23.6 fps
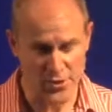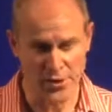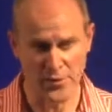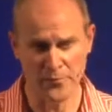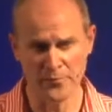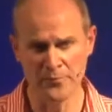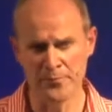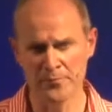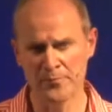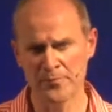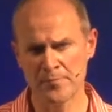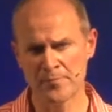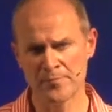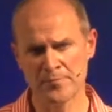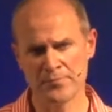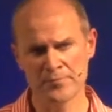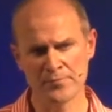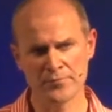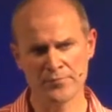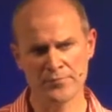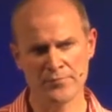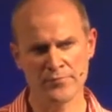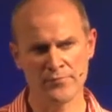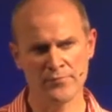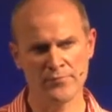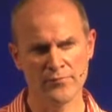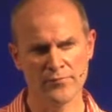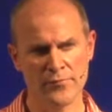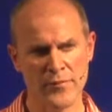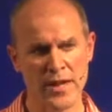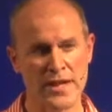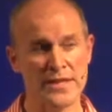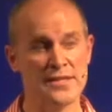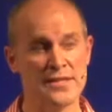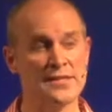on.
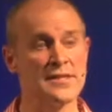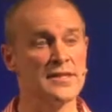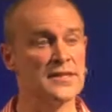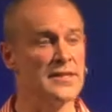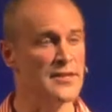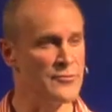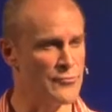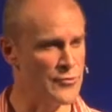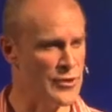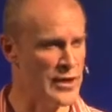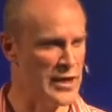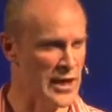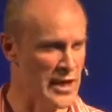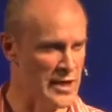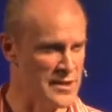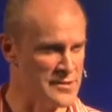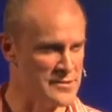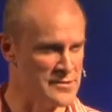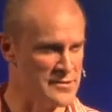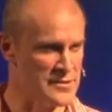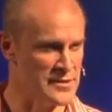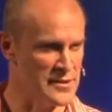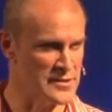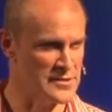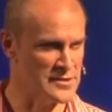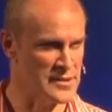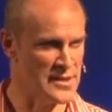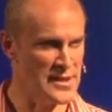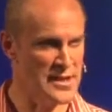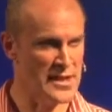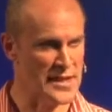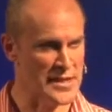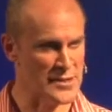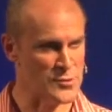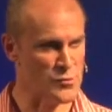He suddenly realized that
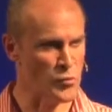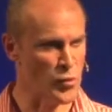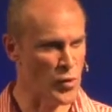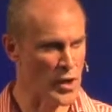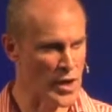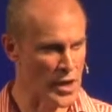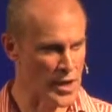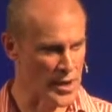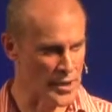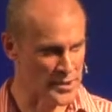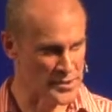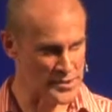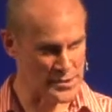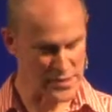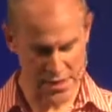his words,